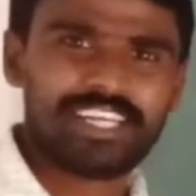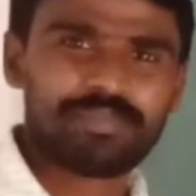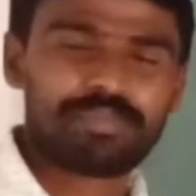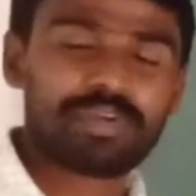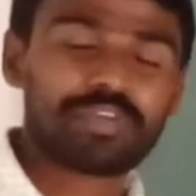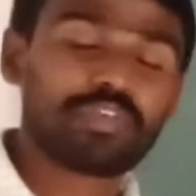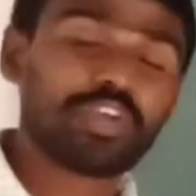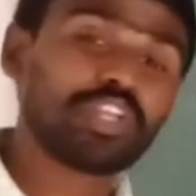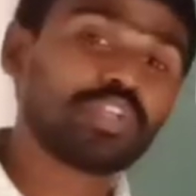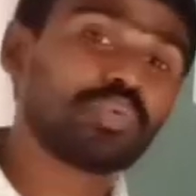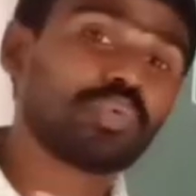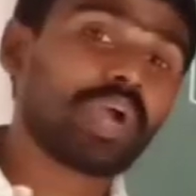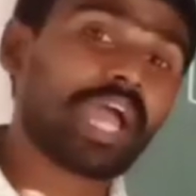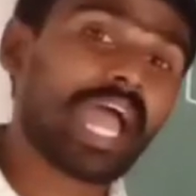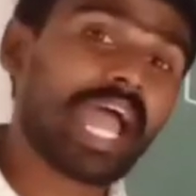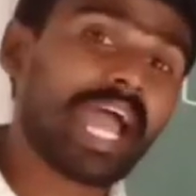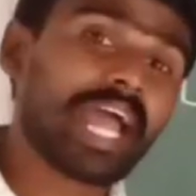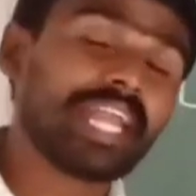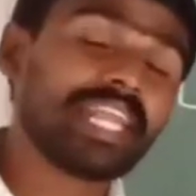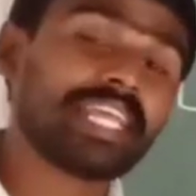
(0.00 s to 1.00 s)
But when you
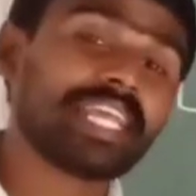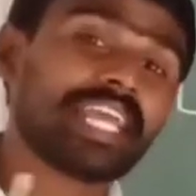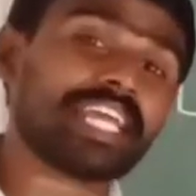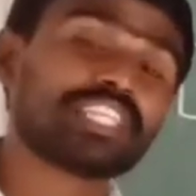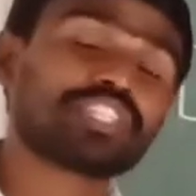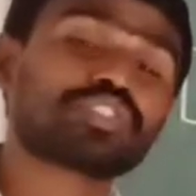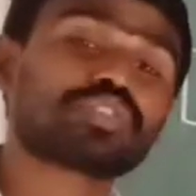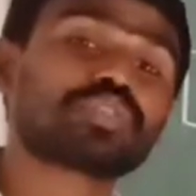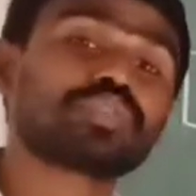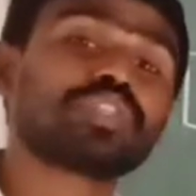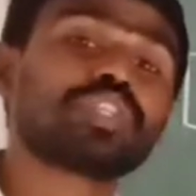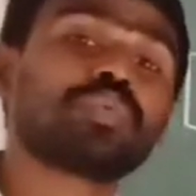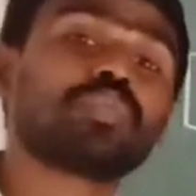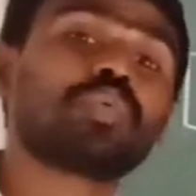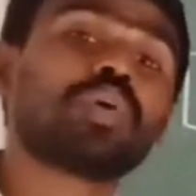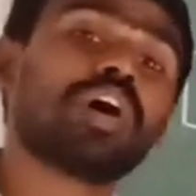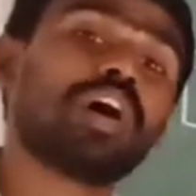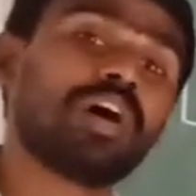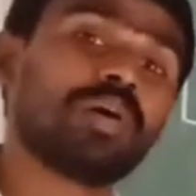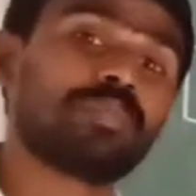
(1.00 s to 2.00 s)
add s to the
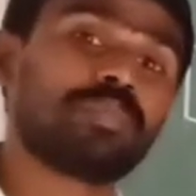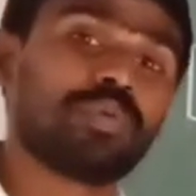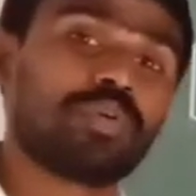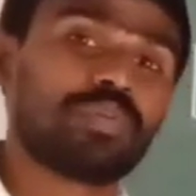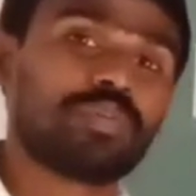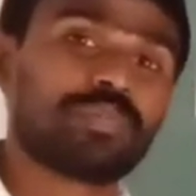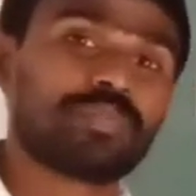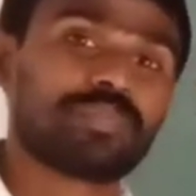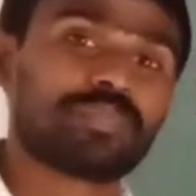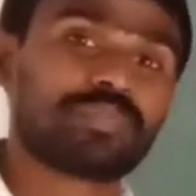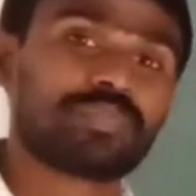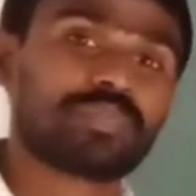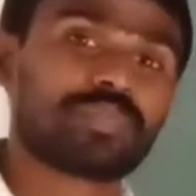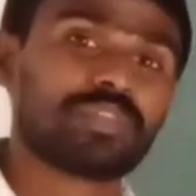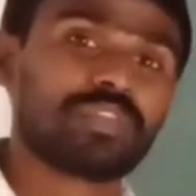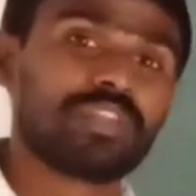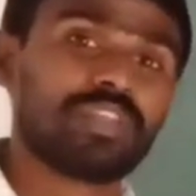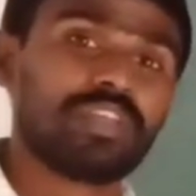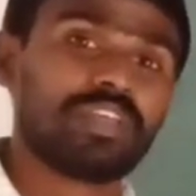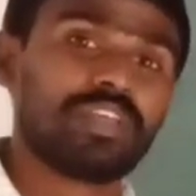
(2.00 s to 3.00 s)
verb,
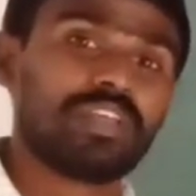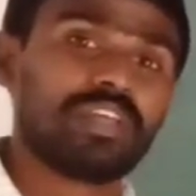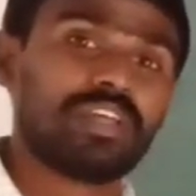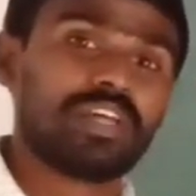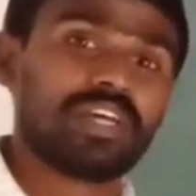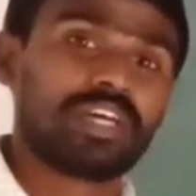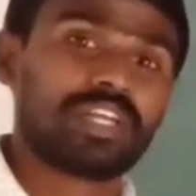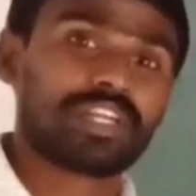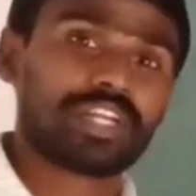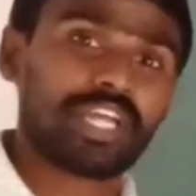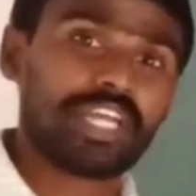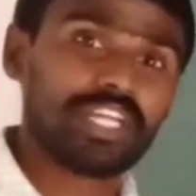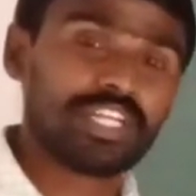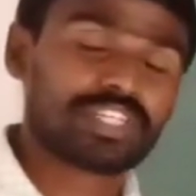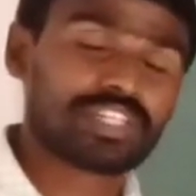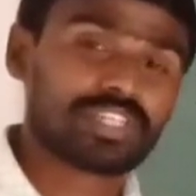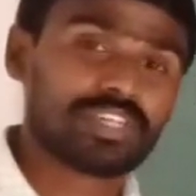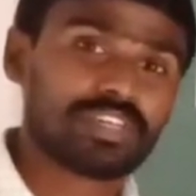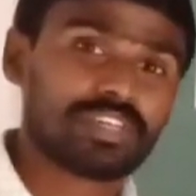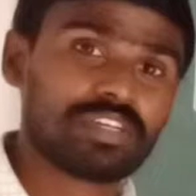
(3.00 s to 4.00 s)

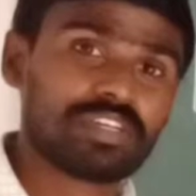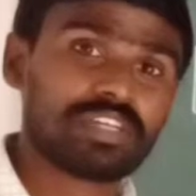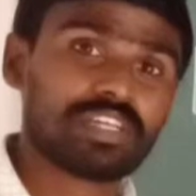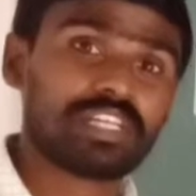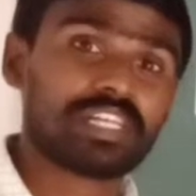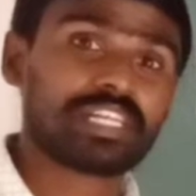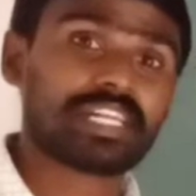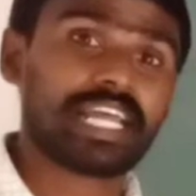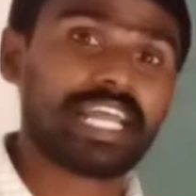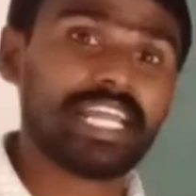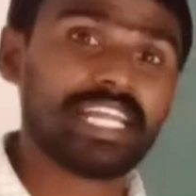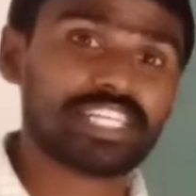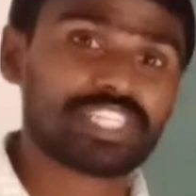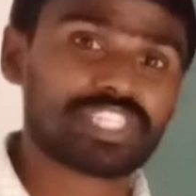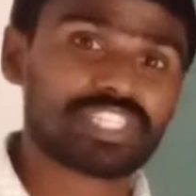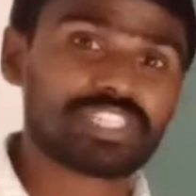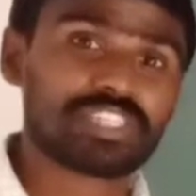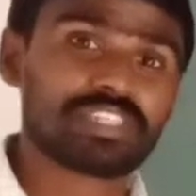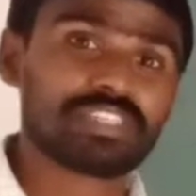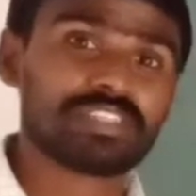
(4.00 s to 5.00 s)
write,
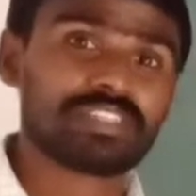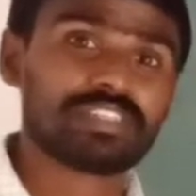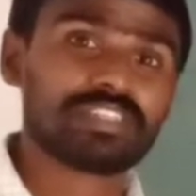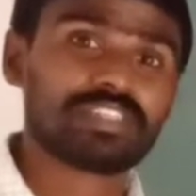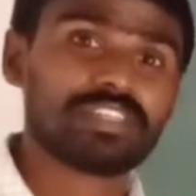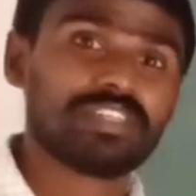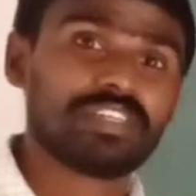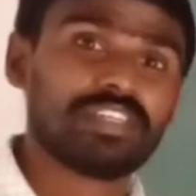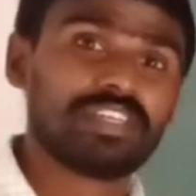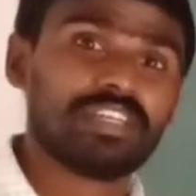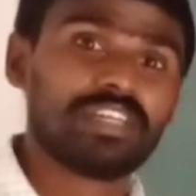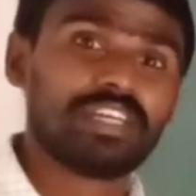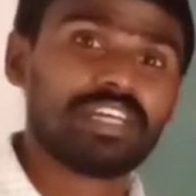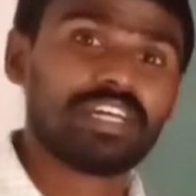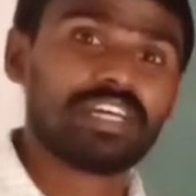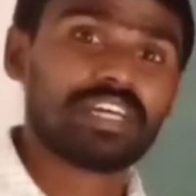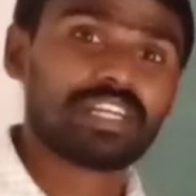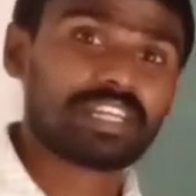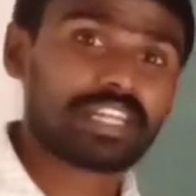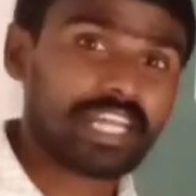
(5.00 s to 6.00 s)
writes,
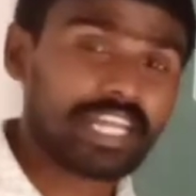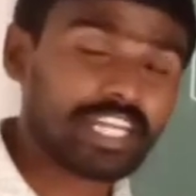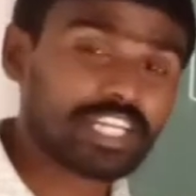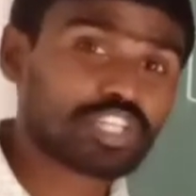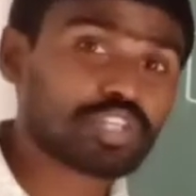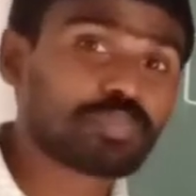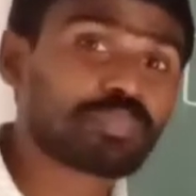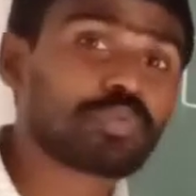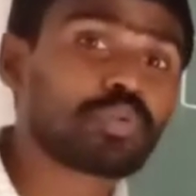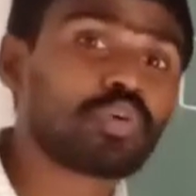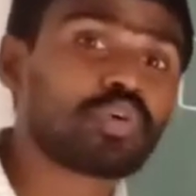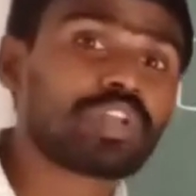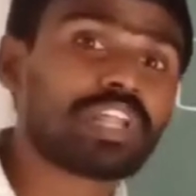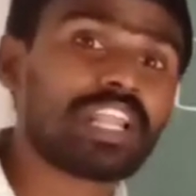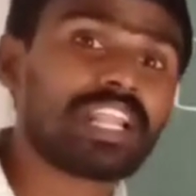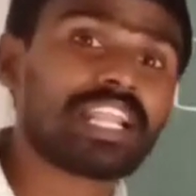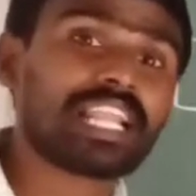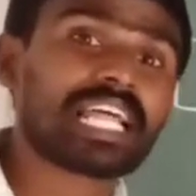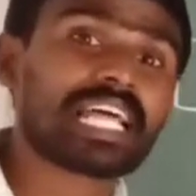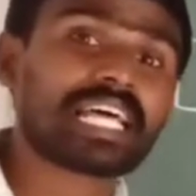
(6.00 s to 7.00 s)
write
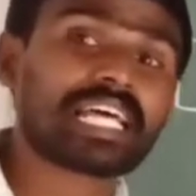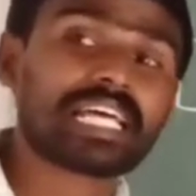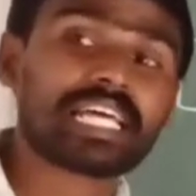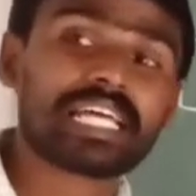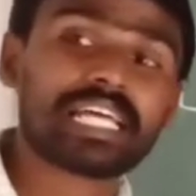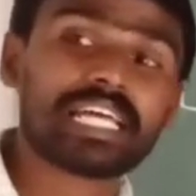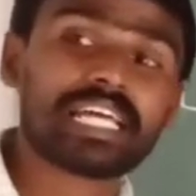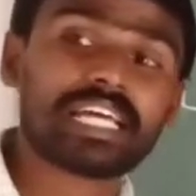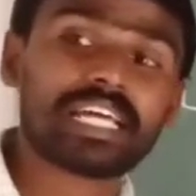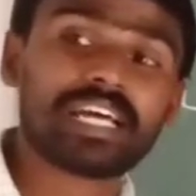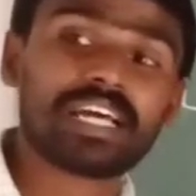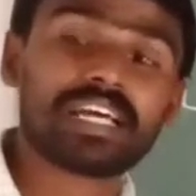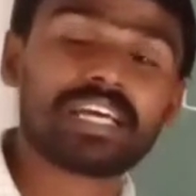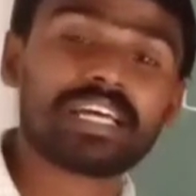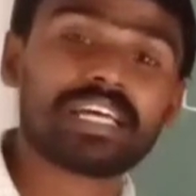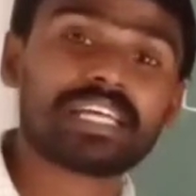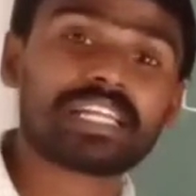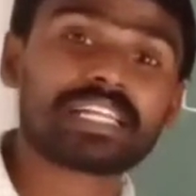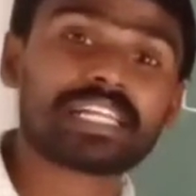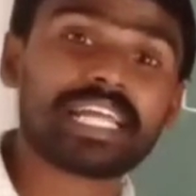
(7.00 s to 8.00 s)
plural,
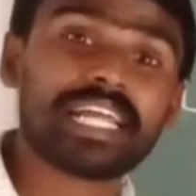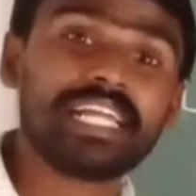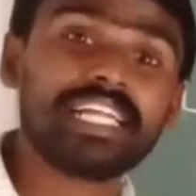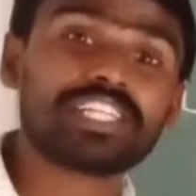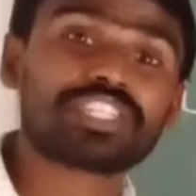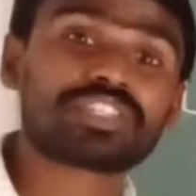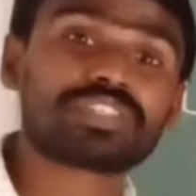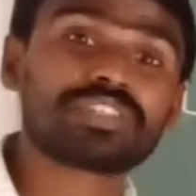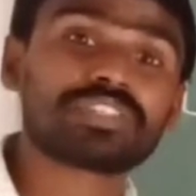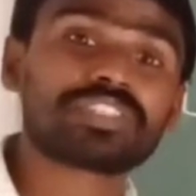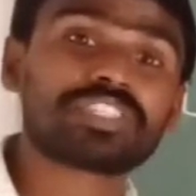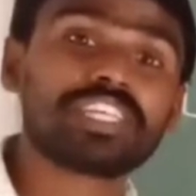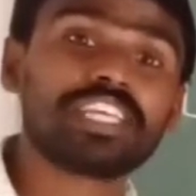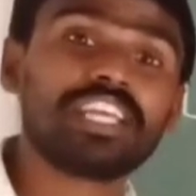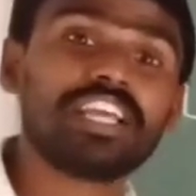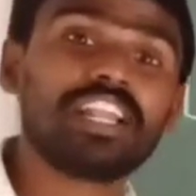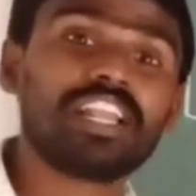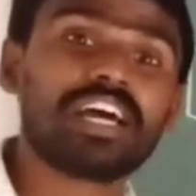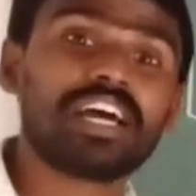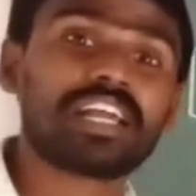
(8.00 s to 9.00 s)
writes
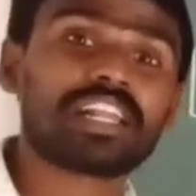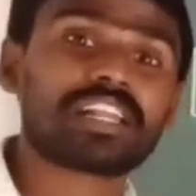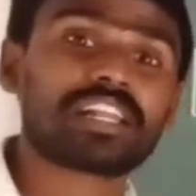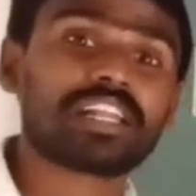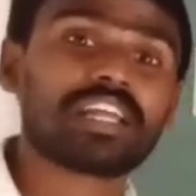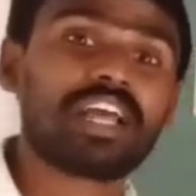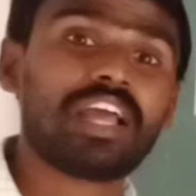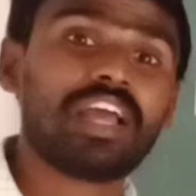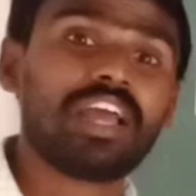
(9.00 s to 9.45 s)
singular,